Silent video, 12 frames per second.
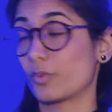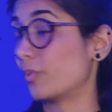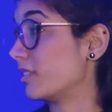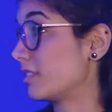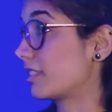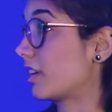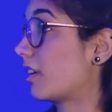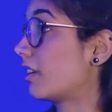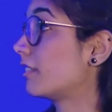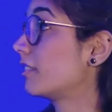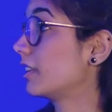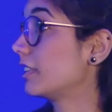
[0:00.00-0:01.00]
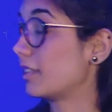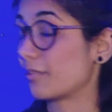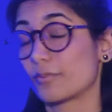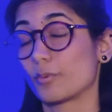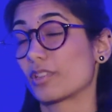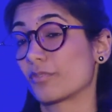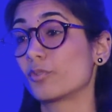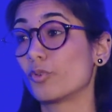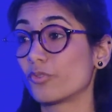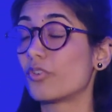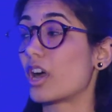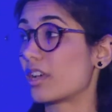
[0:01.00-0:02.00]
the ones that are, the
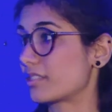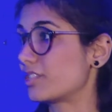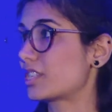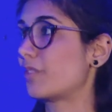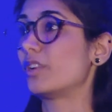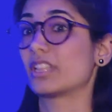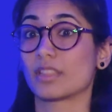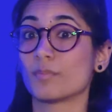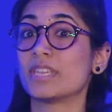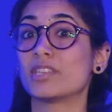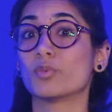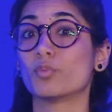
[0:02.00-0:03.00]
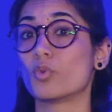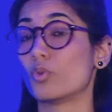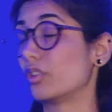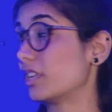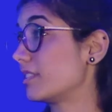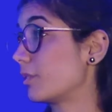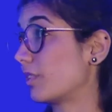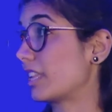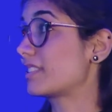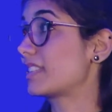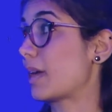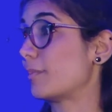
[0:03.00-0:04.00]
floor first, and generally then the medial wall is the one
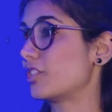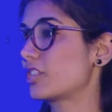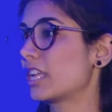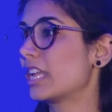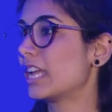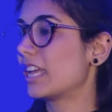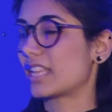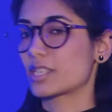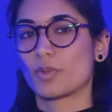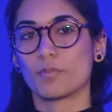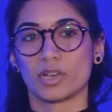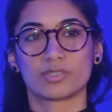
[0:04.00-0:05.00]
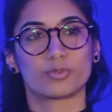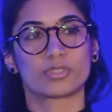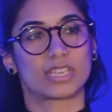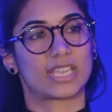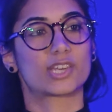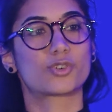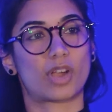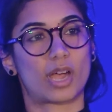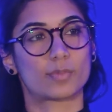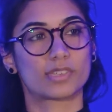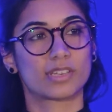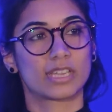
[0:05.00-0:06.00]
that's damaged. And that's when muscles can get
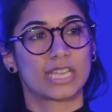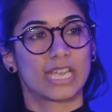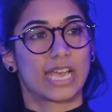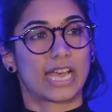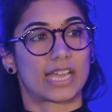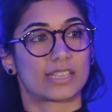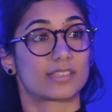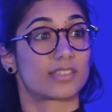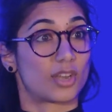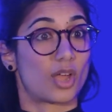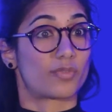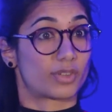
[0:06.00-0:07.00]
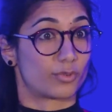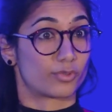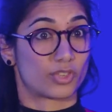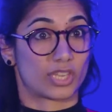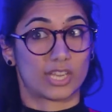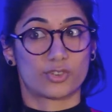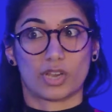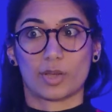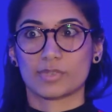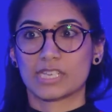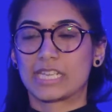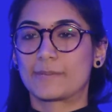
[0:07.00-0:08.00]
trapped and the nerve can also get
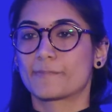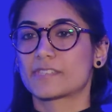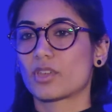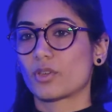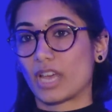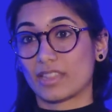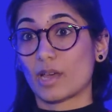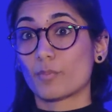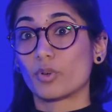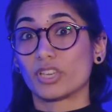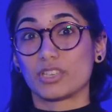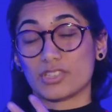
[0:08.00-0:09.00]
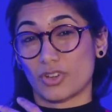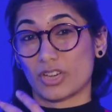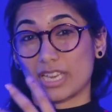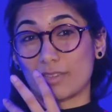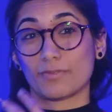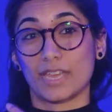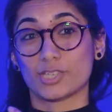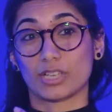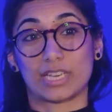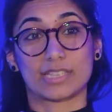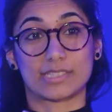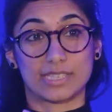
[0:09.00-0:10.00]
trapped. So at that point you start getting facial
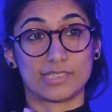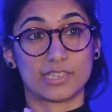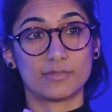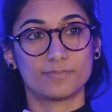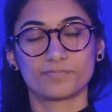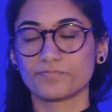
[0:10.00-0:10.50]
anesthesia.